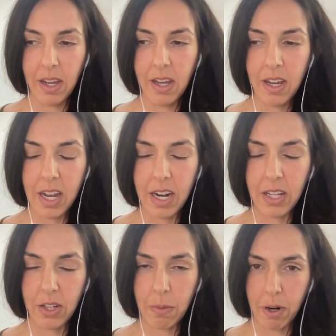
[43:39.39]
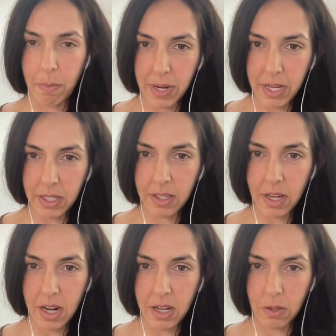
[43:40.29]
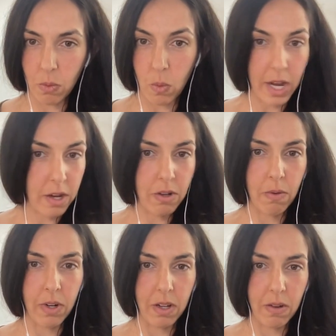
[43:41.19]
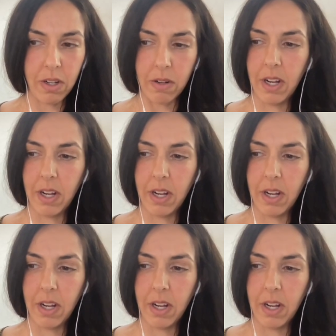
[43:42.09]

and it's your purpose and it's why you do what you do.